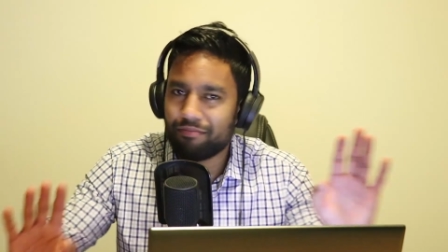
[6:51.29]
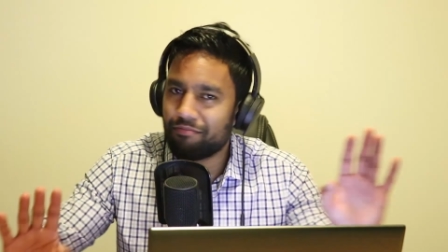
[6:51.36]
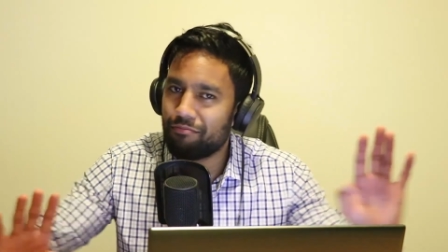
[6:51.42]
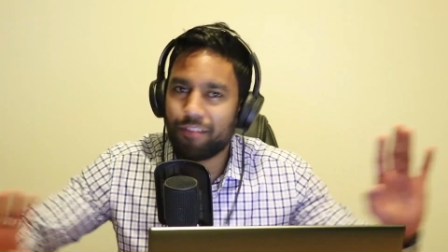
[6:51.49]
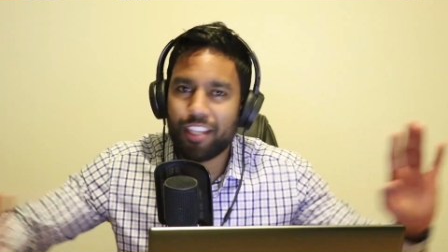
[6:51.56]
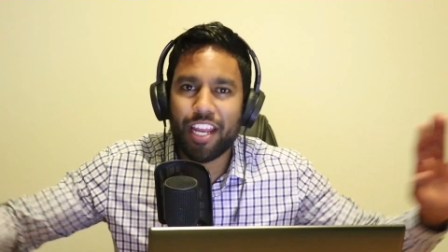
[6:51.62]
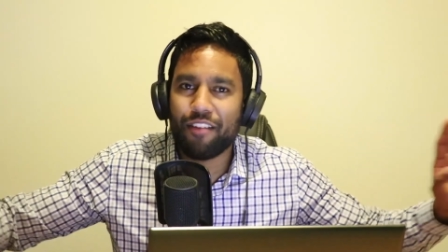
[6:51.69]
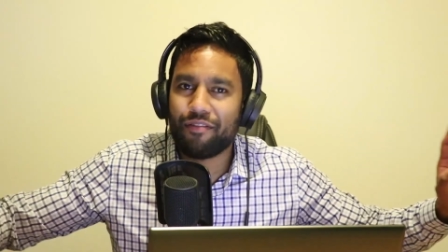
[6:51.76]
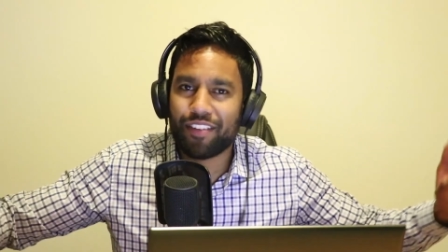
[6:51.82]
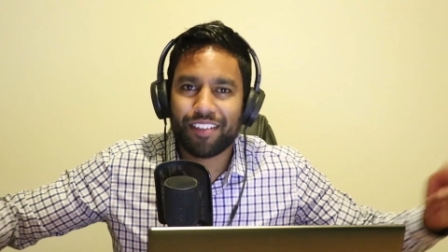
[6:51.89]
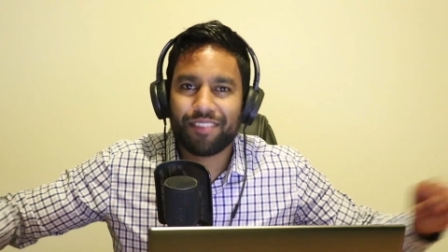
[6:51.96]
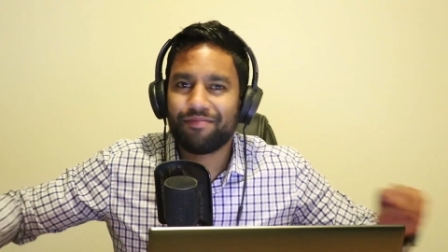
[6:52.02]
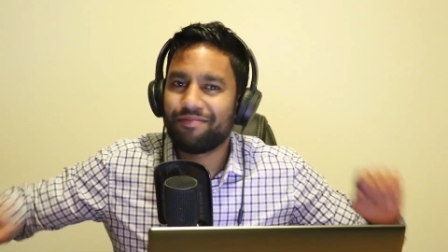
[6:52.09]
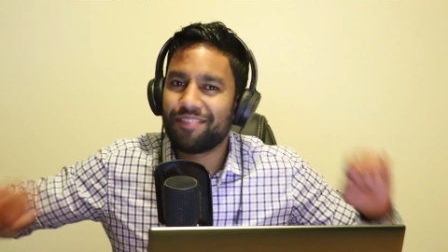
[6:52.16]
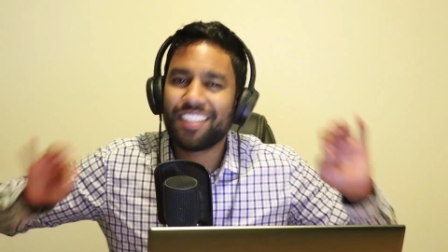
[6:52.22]
Never.
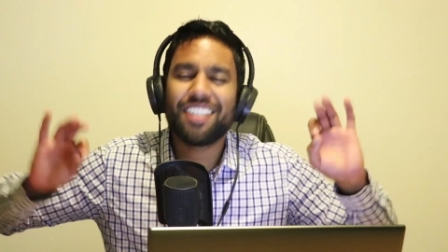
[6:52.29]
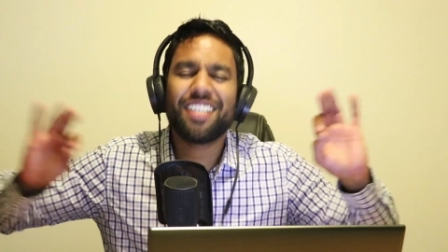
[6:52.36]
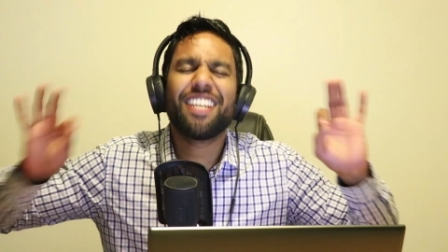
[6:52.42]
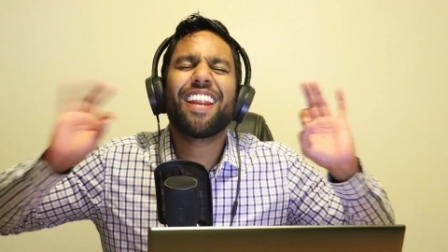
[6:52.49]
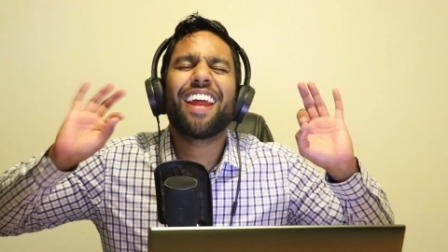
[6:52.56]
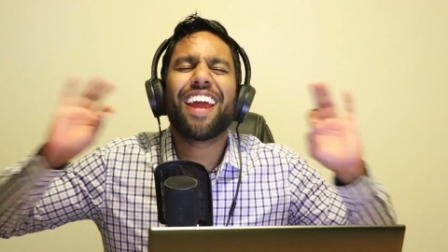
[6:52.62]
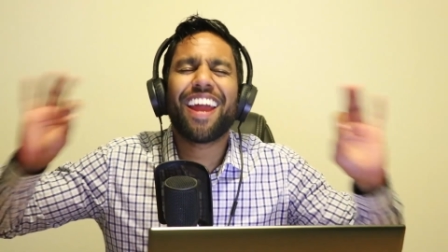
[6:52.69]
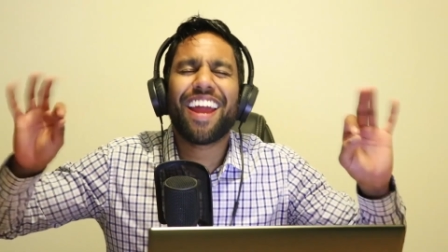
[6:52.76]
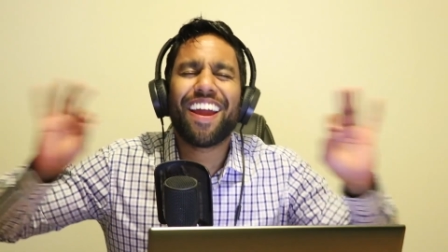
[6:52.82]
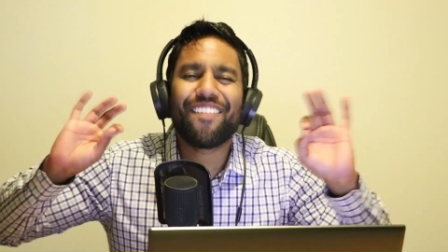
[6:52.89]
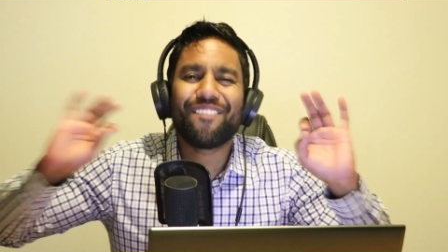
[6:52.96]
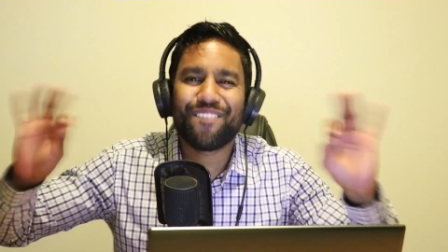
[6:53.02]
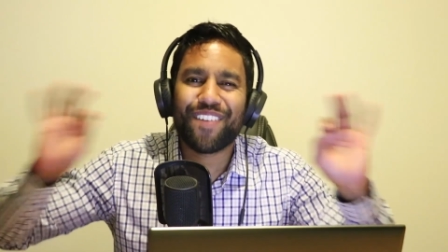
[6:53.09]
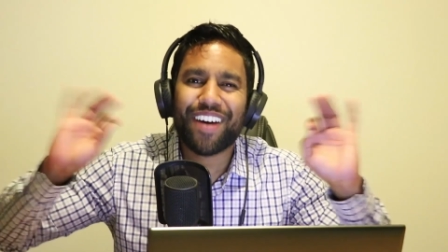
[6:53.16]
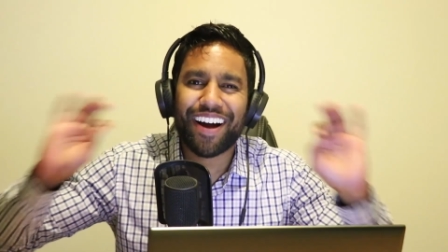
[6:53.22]

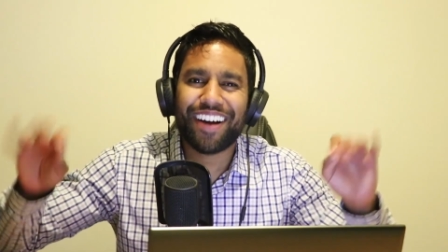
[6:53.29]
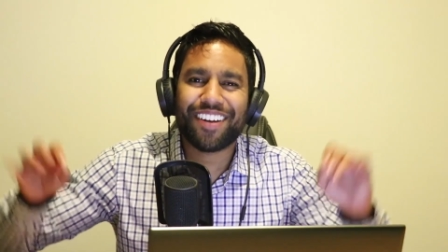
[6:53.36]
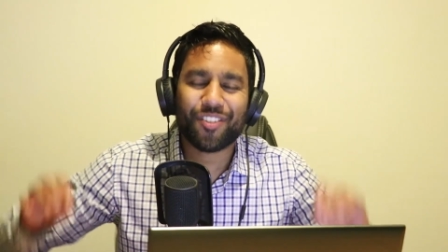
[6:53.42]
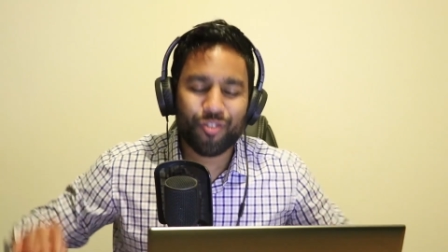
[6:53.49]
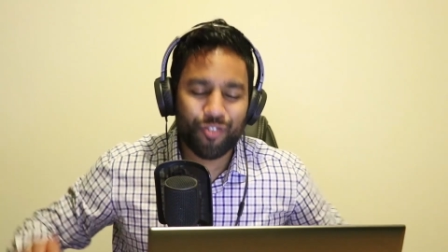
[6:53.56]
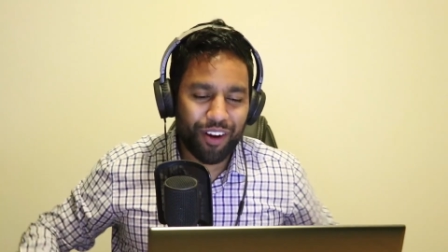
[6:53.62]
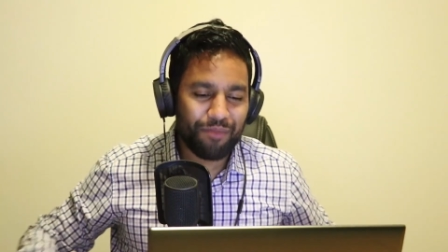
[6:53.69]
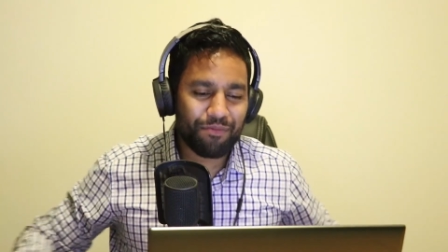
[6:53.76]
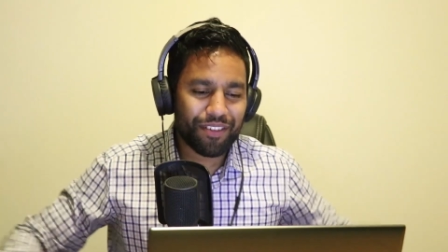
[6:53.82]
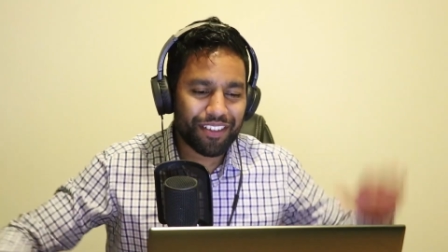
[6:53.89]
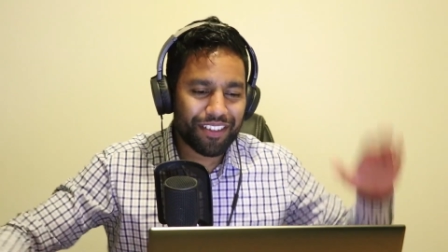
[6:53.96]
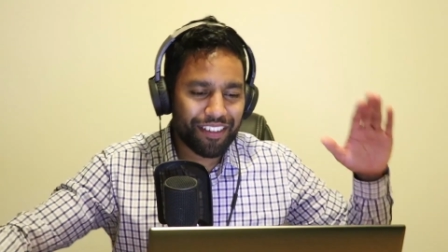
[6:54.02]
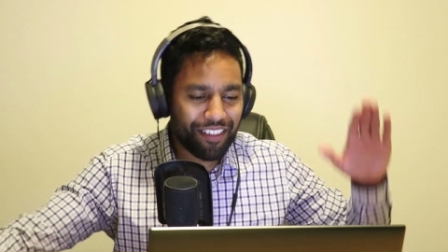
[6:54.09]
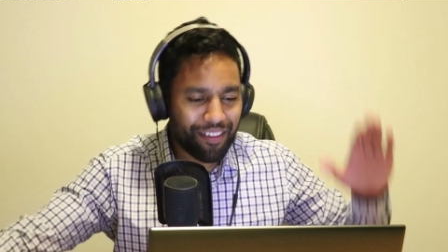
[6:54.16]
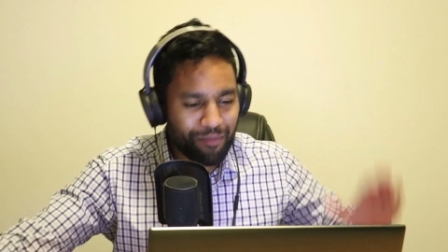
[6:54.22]
Never. Trump
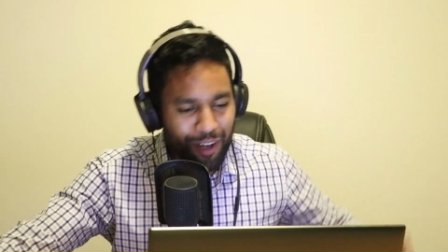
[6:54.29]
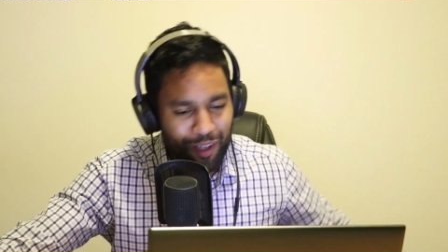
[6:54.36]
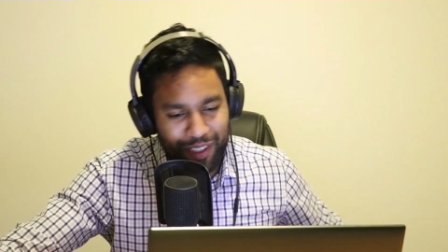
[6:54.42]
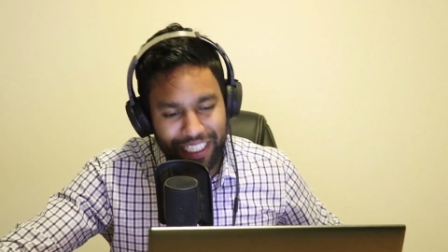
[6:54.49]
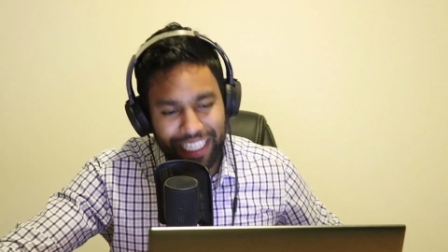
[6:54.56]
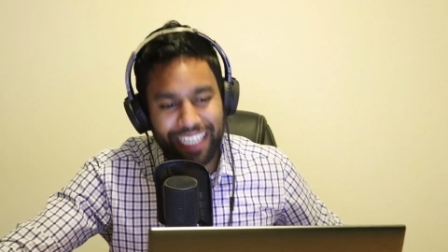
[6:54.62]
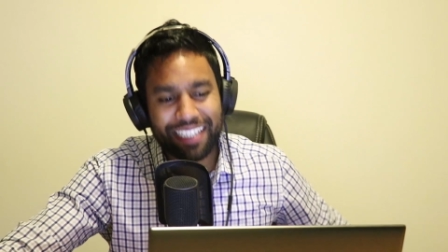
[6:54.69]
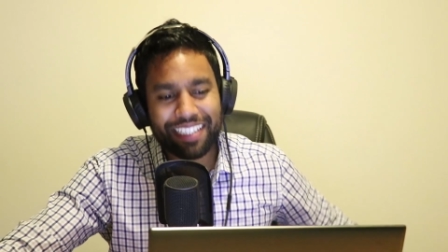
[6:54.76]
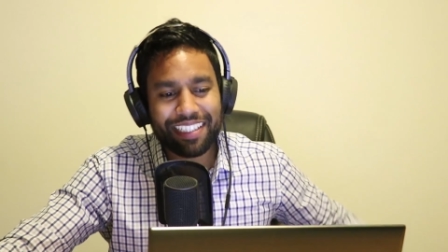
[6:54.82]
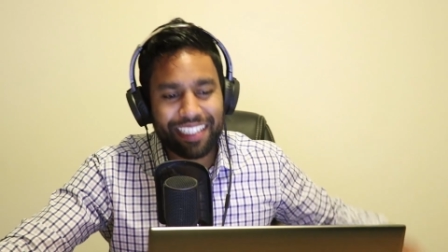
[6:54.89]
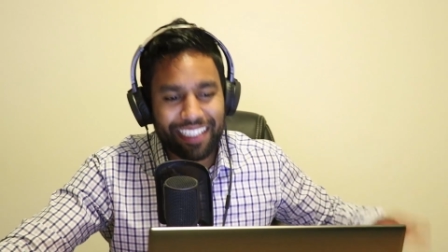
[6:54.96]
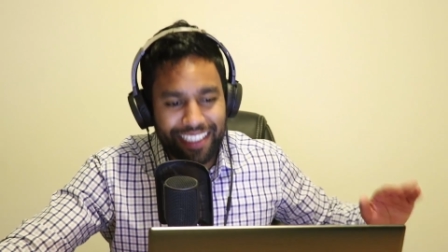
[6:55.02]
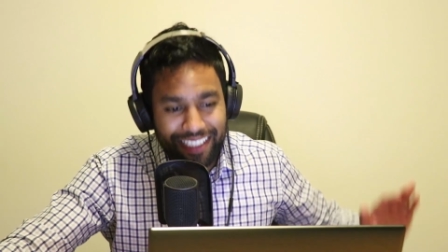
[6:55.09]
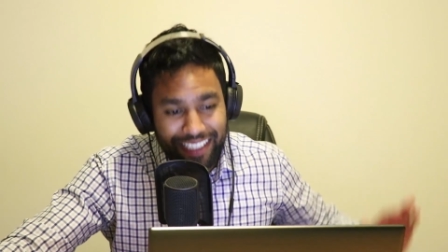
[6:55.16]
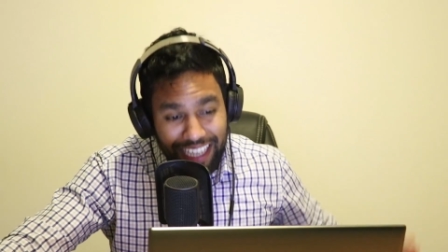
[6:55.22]
is the most
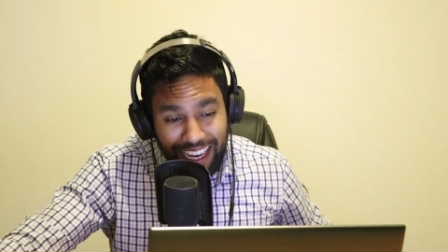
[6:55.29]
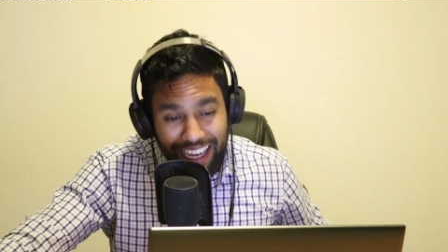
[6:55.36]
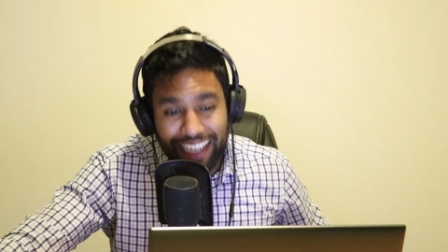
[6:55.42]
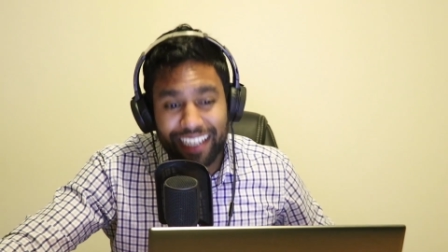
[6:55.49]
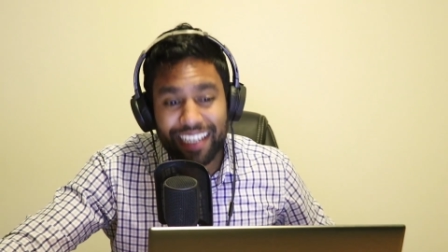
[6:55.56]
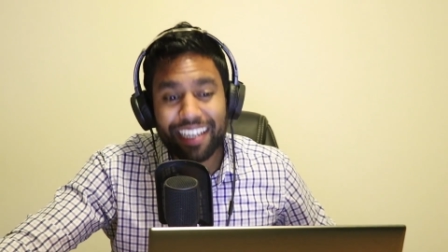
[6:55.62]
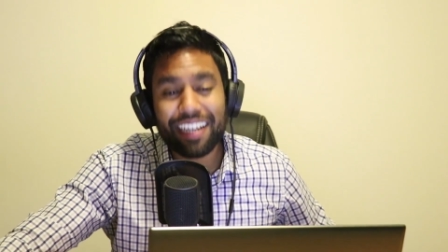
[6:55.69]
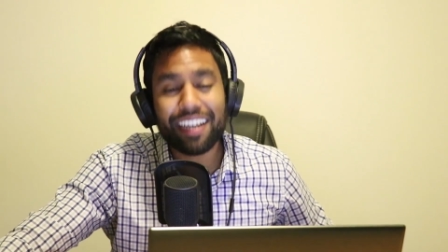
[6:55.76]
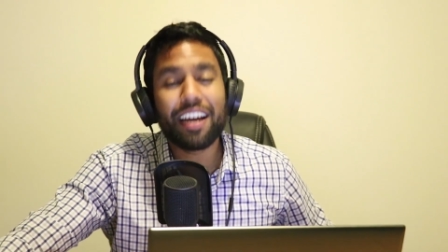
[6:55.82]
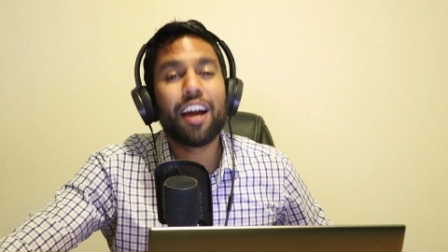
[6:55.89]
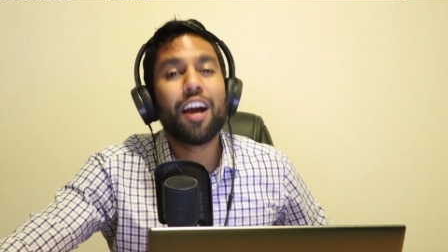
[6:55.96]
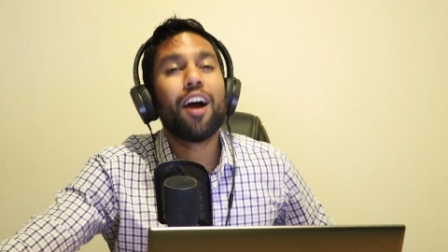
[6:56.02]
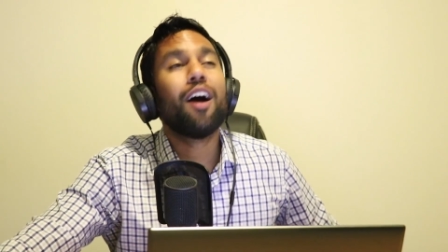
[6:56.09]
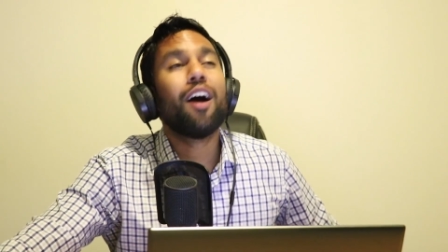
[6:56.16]
entertaining